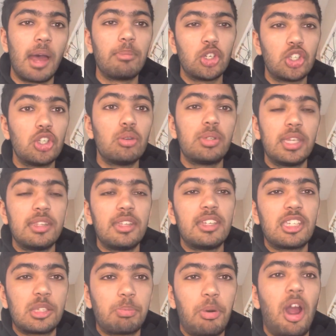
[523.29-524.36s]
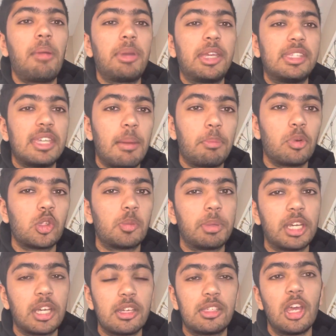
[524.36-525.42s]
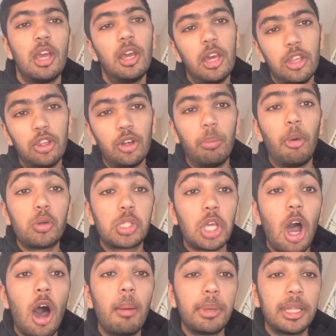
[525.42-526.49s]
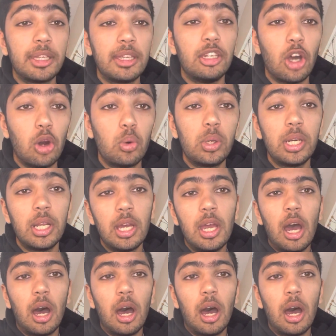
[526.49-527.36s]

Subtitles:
I'm just using these as prime examples because they're most commonly known.